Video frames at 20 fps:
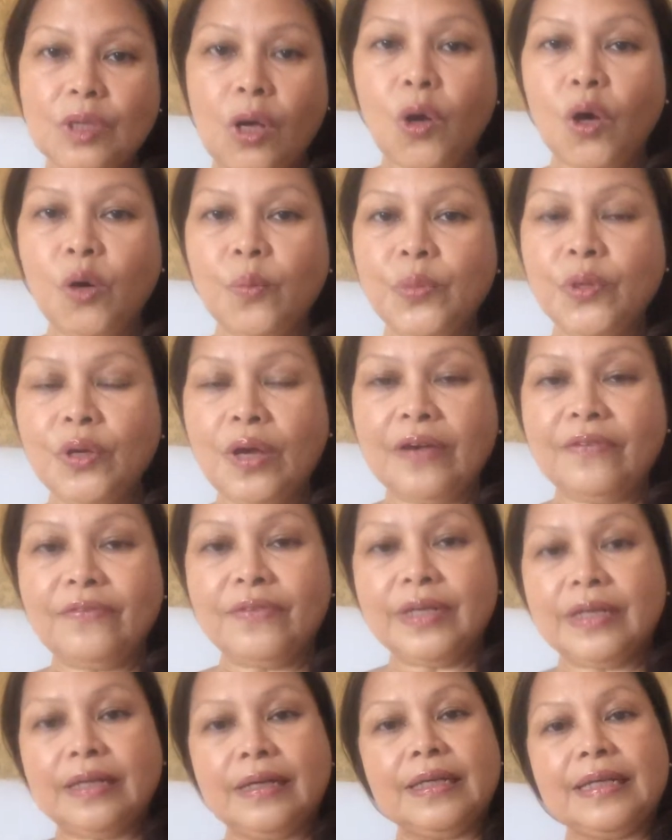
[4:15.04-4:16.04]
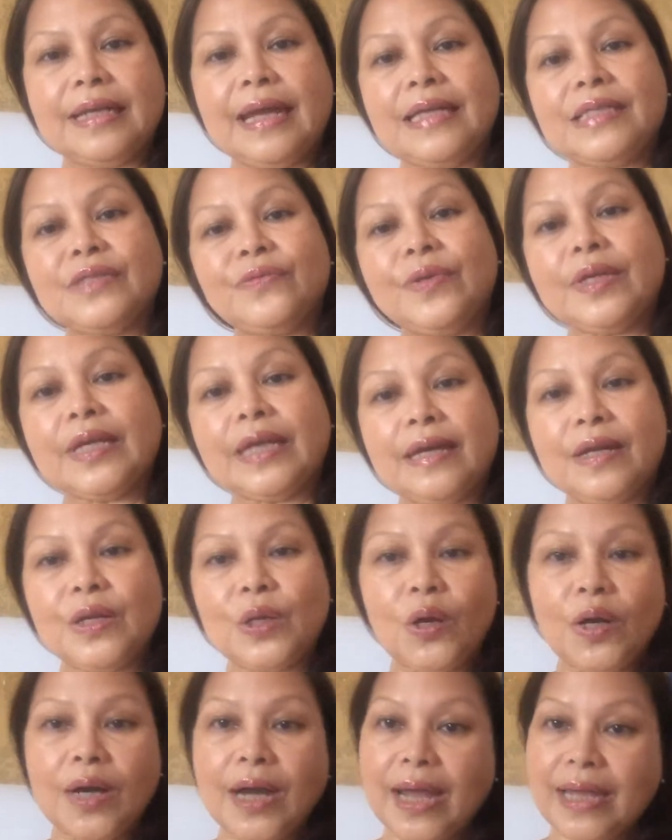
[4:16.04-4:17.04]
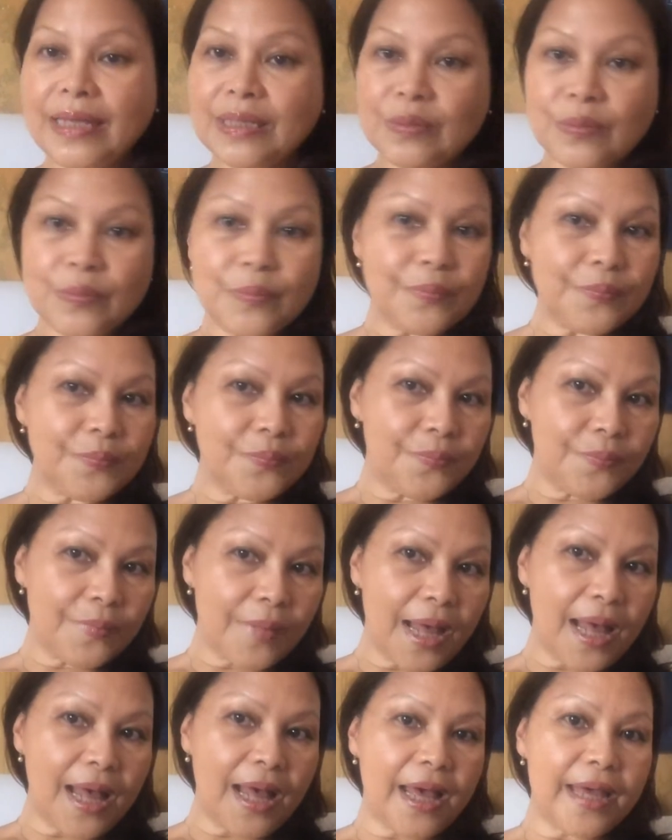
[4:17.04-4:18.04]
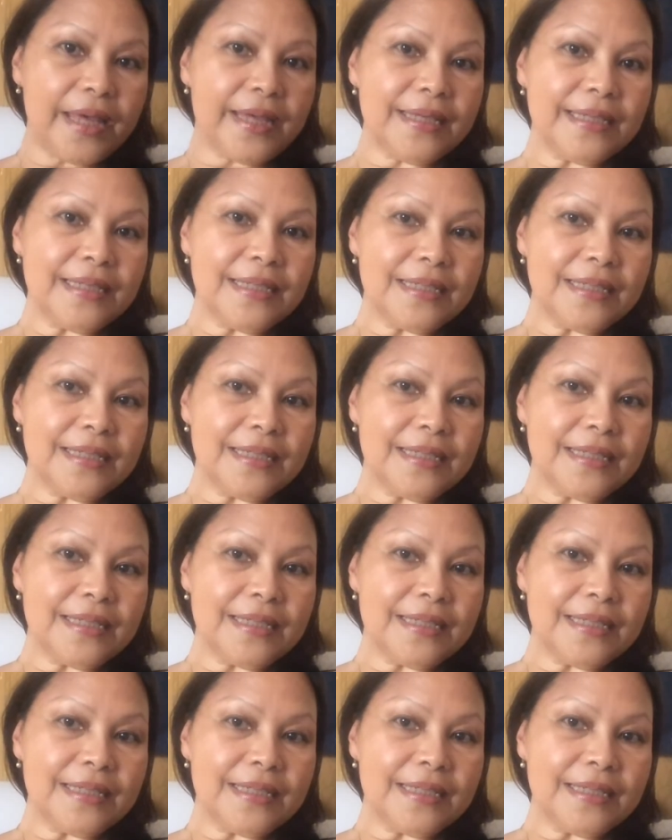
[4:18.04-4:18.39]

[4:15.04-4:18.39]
hope you have a nice weekend. All right, bye.